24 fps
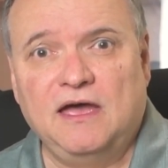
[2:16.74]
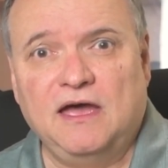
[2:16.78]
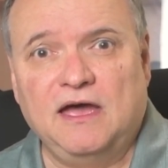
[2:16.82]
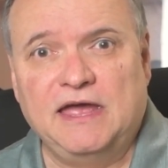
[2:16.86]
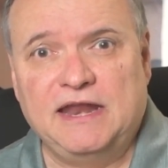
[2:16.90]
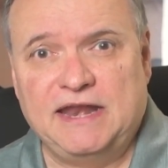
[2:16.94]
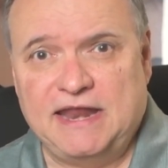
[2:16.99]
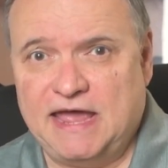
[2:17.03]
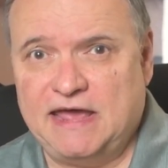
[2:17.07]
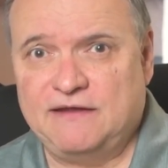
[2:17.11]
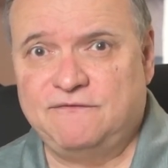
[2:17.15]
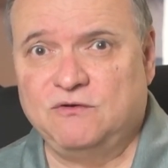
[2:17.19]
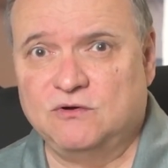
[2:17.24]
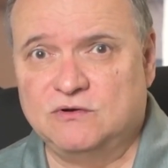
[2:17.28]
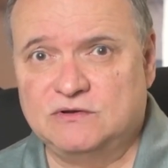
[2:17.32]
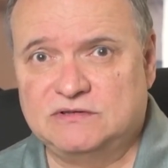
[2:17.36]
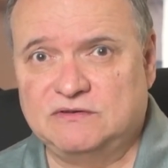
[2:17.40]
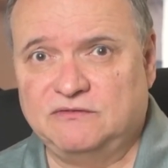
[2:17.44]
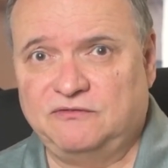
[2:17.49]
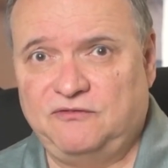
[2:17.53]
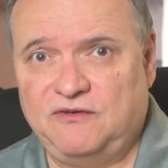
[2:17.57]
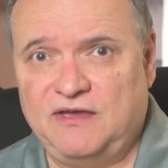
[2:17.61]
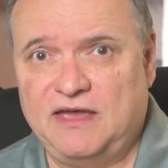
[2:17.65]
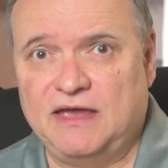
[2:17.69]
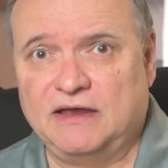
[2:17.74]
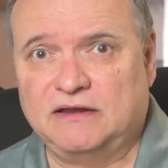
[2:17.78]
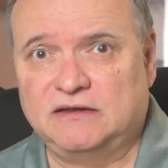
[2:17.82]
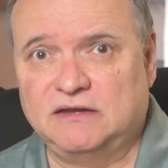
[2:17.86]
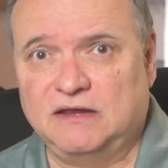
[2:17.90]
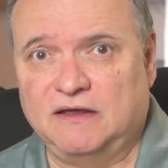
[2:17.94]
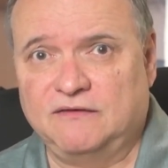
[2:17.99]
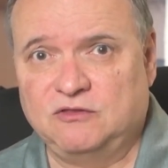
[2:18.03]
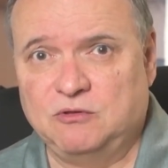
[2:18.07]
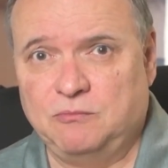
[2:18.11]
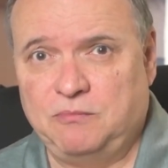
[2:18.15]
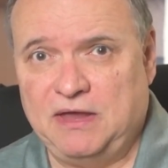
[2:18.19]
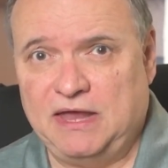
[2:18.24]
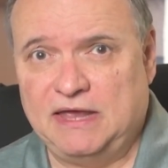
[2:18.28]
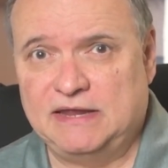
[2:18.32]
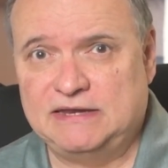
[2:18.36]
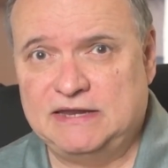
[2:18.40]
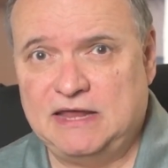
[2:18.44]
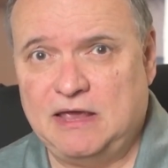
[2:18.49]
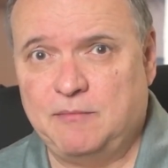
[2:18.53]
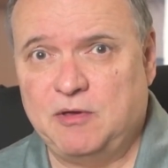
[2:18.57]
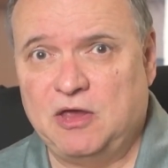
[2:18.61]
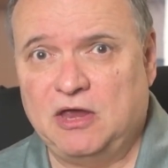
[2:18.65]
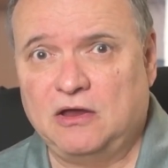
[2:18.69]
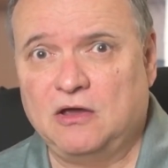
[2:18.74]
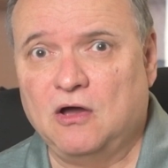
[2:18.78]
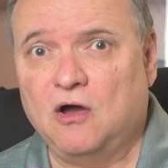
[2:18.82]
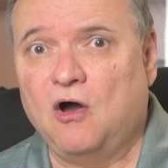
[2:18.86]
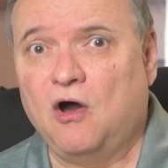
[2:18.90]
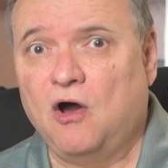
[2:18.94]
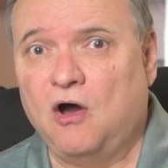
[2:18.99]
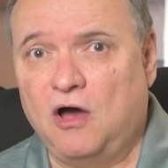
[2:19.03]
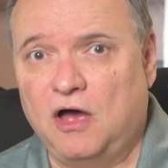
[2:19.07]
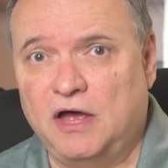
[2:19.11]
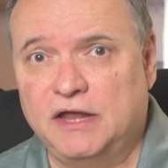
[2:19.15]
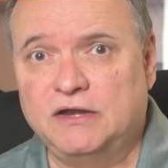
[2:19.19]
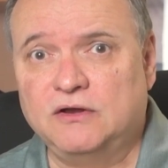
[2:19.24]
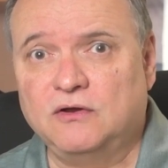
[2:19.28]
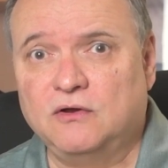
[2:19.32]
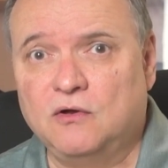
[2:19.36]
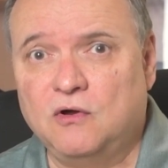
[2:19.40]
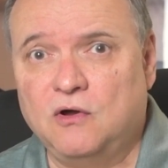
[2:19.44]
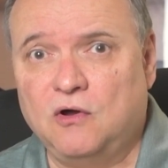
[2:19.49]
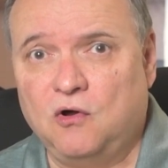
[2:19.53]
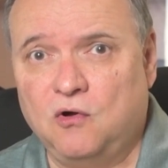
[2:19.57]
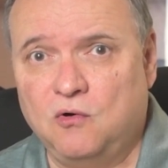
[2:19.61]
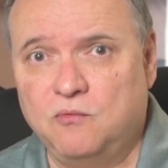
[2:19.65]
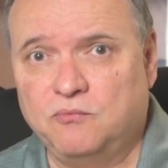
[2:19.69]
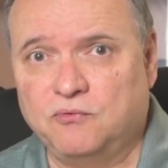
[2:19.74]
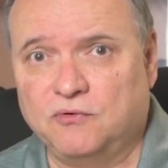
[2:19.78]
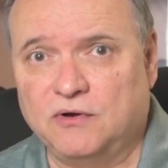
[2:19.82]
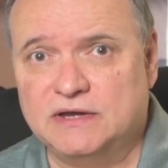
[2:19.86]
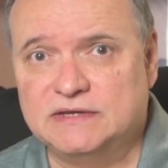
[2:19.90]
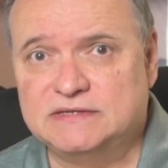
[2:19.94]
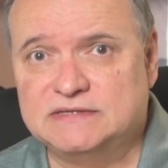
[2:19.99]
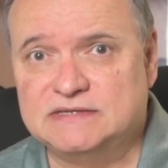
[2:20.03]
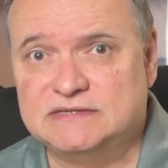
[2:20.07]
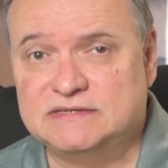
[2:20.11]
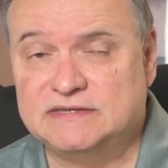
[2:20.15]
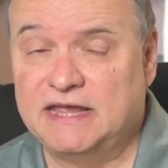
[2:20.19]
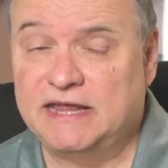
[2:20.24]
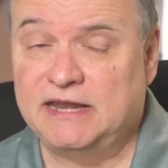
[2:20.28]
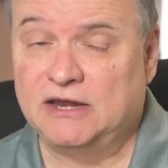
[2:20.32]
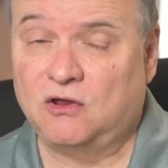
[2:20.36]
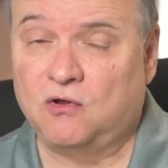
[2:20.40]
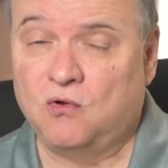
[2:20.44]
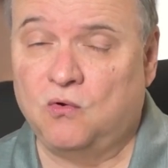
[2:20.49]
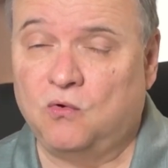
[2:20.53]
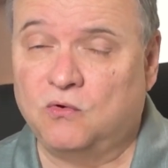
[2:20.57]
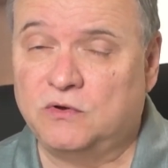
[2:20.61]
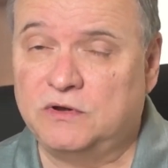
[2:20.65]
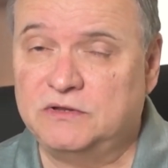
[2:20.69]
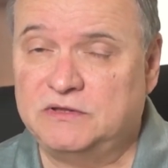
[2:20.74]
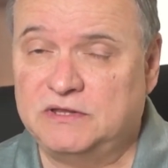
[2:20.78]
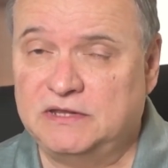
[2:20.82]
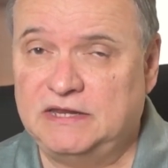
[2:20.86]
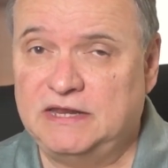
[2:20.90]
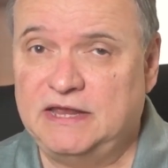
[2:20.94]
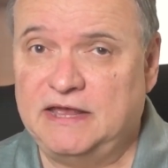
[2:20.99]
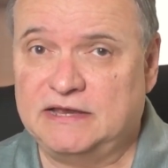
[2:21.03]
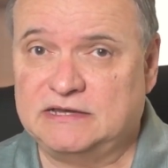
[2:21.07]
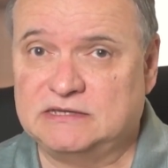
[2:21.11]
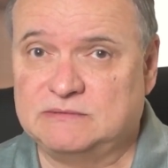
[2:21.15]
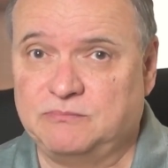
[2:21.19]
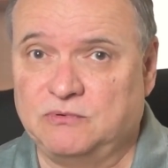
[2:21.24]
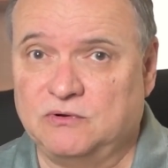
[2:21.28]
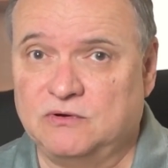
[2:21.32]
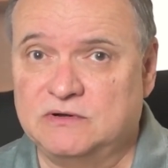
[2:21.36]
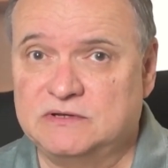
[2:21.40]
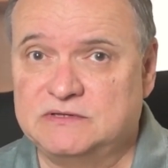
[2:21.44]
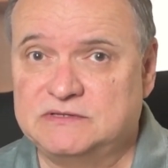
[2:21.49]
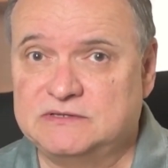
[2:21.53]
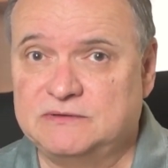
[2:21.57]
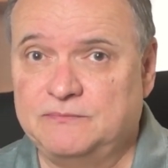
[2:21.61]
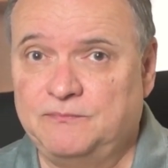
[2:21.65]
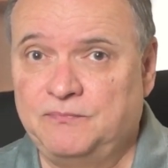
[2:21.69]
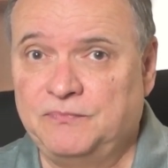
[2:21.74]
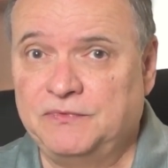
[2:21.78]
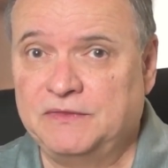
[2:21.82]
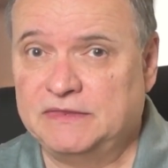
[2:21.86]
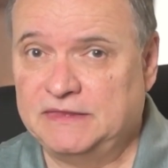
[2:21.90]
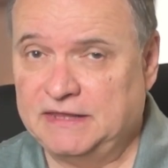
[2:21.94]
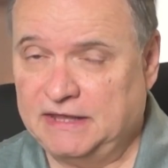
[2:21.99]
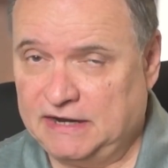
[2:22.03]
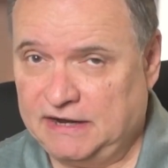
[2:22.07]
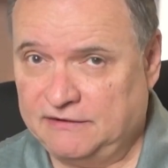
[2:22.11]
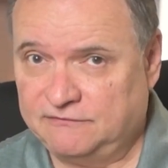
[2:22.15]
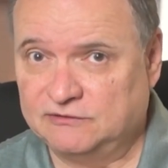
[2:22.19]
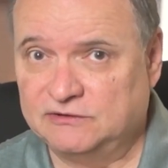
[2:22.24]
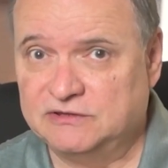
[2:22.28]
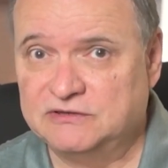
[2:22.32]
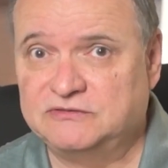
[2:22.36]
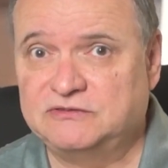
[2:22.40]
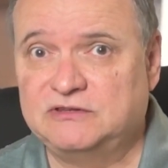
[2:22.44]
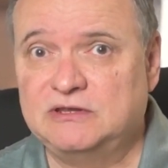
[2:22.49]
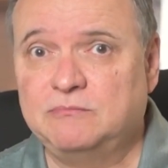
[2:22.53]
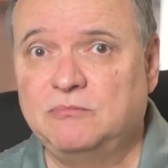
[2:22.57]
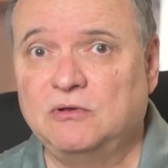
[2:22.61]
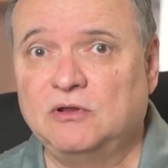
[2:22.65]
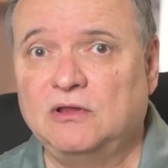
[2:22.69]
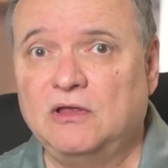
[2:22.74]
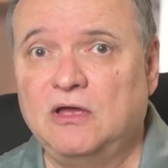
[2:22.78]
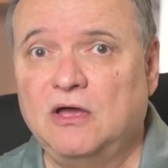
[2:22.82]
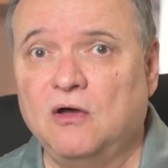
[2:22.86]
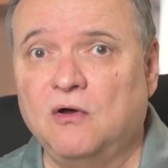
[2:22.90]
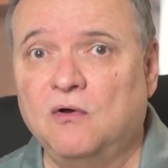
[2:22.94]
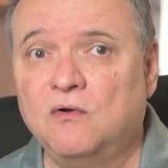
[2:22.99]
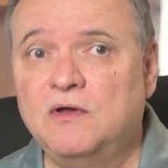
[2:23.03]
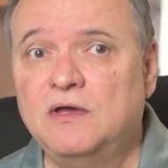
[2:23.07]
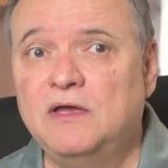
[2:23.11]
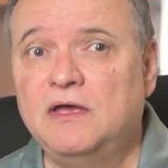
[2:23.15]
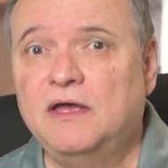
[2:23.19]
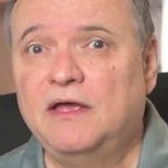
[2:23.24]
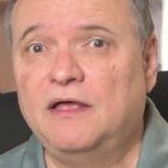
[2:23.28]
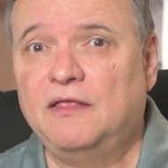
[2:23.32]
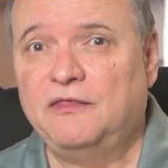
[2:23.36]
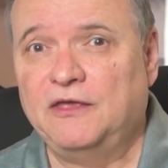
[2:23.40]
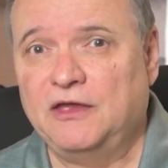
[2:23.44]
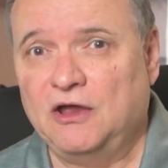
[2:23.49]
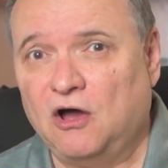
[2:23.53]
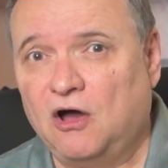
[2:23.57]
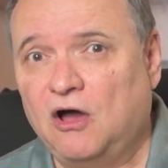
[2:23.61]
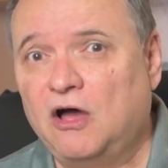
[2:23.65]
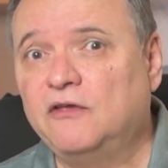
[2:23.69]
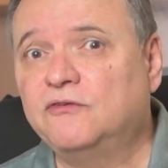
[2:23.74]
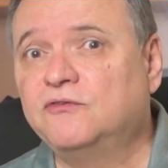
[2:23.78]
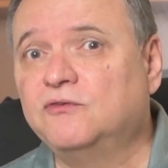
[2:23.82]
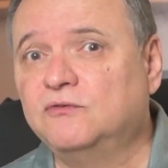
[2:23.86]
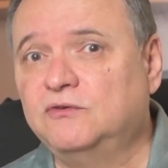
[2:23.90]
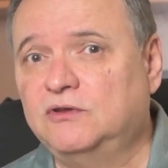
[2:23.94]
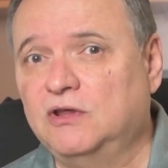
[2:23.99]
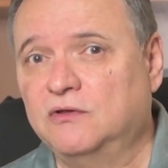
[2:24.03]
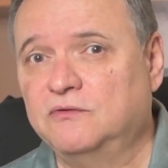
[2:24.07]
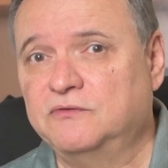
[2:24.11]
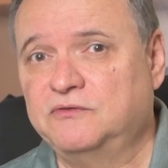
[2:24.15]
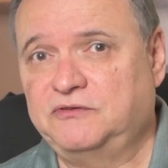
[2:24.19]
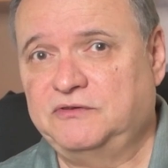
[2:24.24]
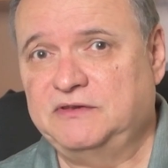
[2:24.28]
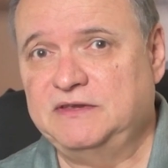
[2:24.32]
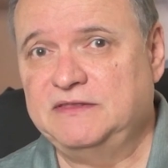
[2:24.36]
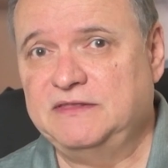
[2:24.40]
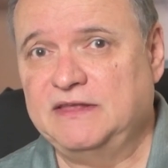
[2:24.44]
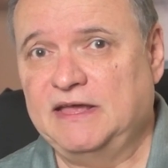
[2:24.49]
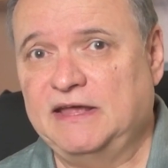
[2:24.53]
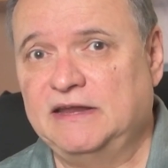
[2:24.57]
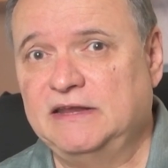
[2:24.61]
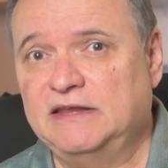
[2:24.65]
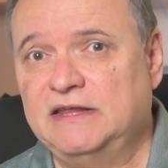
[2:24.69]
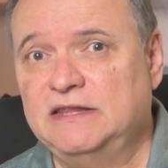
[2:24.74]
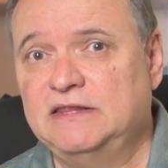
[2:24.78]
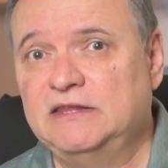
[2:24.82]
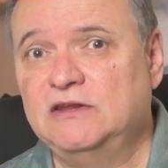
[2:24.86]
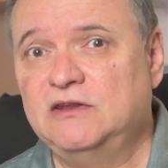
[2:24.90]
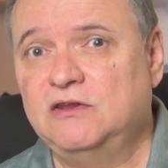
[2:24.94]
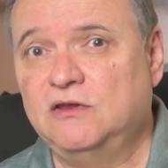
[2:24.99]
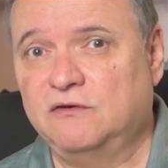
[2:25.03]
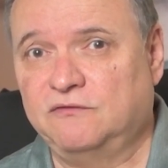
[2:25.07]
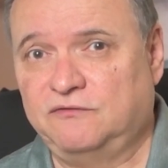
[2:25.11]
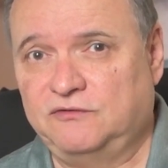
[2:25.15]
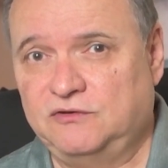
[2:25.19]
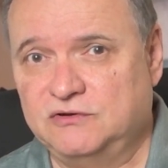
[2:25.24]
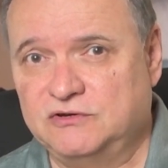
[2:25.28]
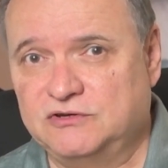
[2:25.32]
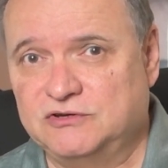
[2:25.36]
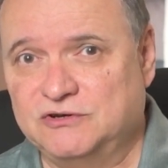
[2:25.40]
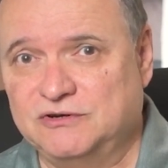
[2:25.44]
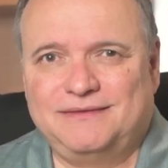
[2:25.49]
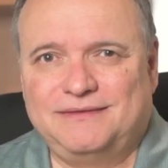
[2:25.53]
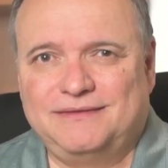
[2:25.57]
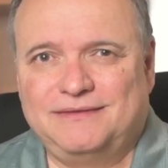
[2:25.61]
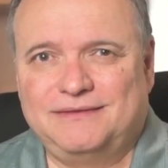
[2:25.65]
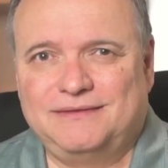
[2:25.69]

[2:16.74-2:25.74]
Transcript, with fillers: an adverse effect of the pandemic on home prices. And according to the experts that I've listed below, they also don't see that in the near future.